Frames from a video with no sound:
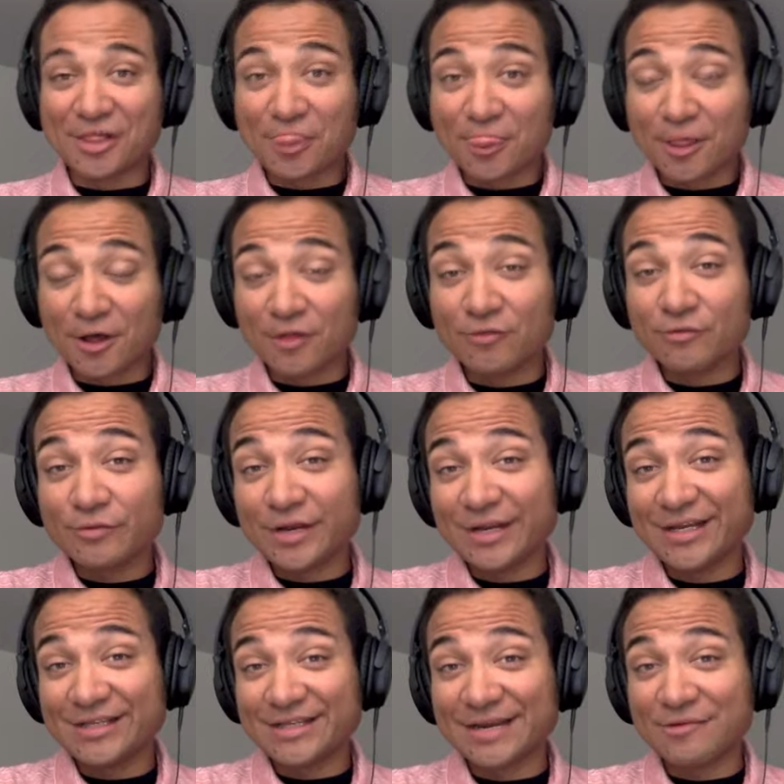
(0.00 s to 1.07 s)
all the
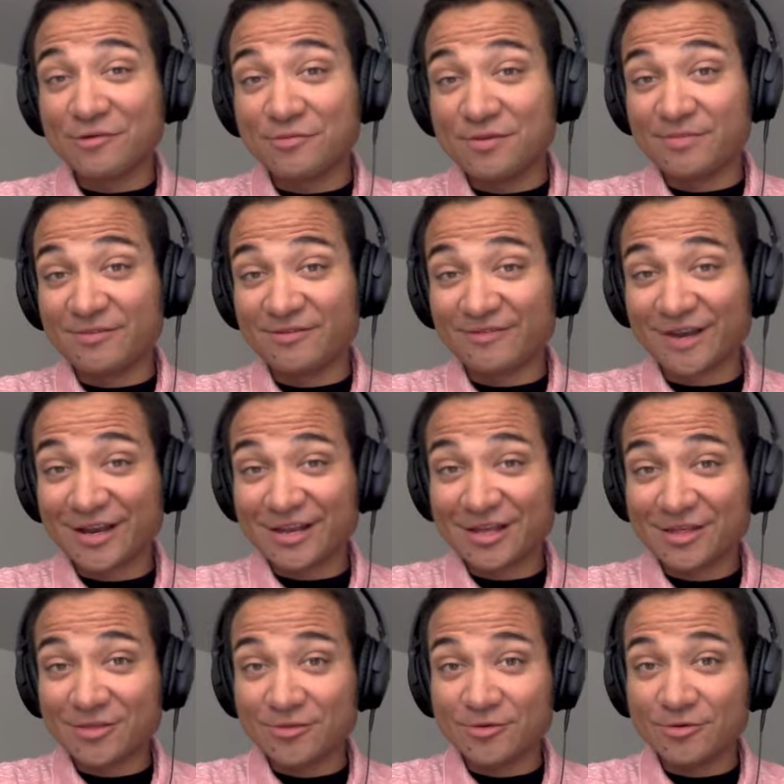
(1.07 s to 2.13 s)
readings I will be providing
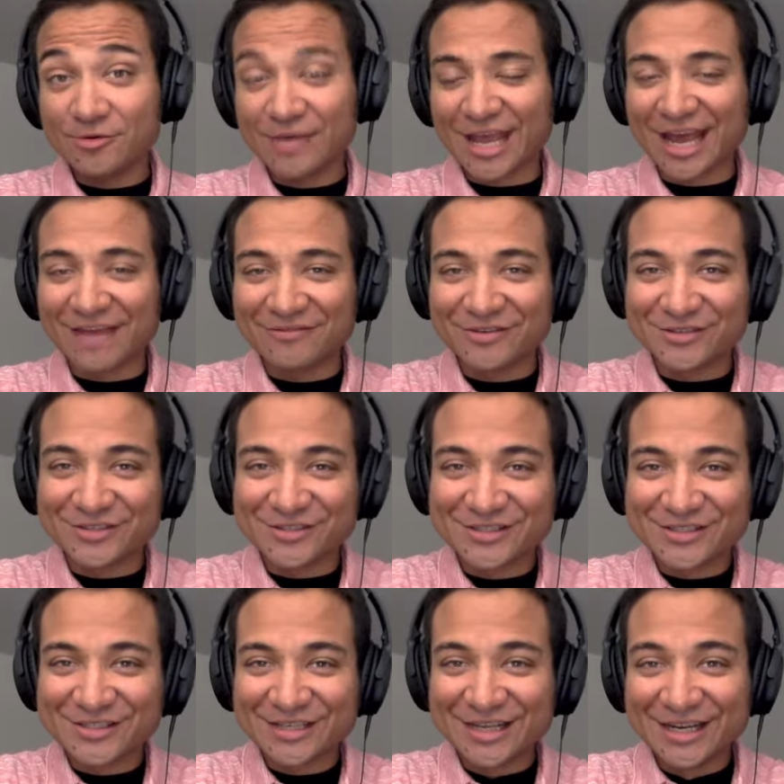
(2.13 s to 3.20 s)
through
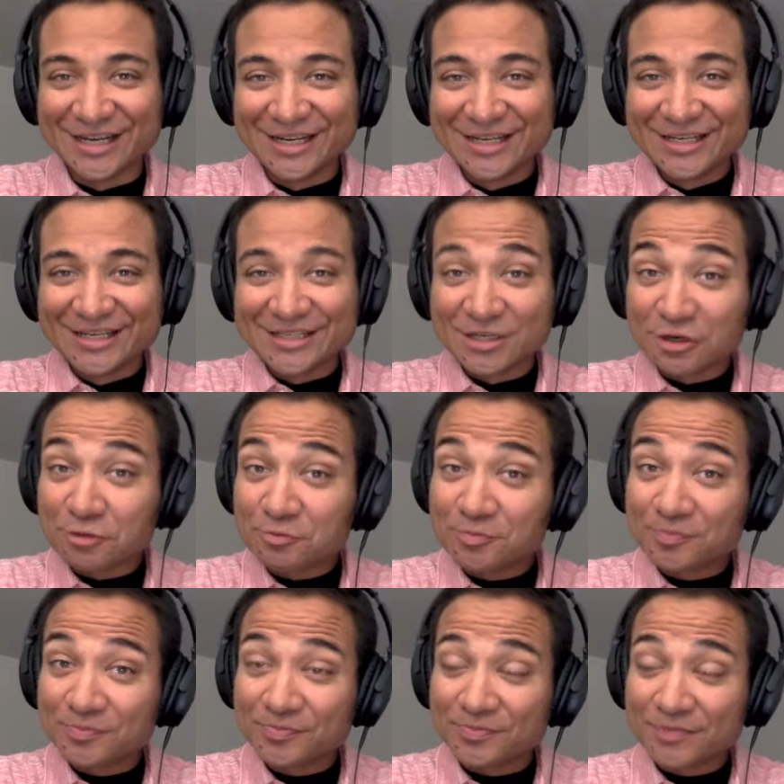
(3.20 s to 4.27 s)
Canvas. So
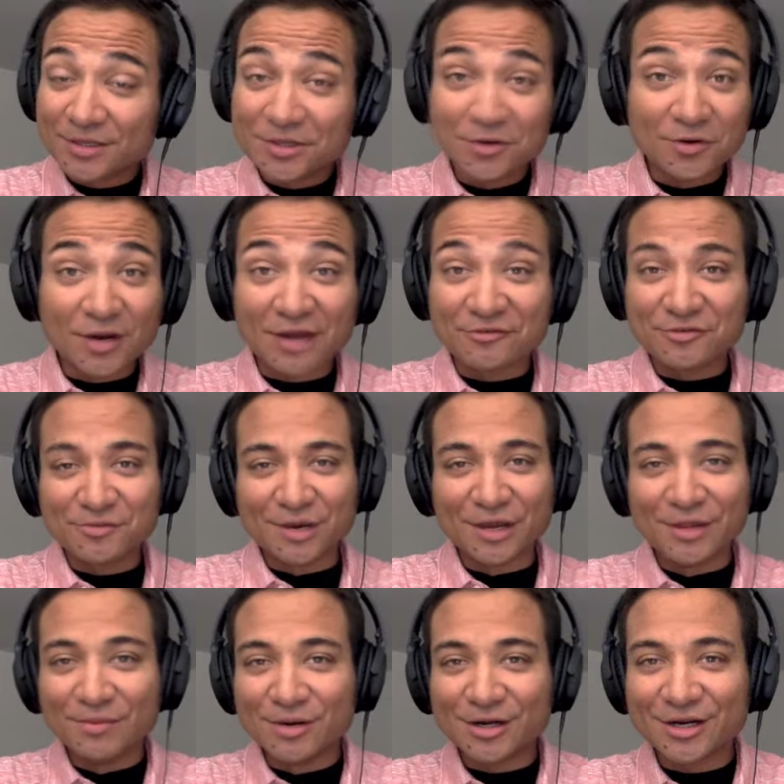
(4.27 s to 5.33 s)
you don't have to buy
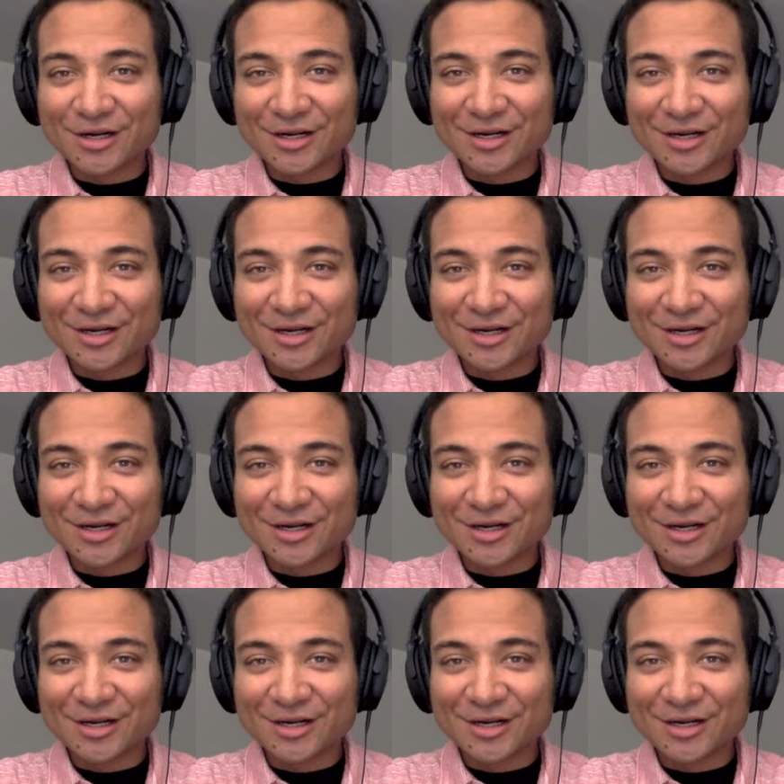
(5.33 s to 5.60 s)
the book.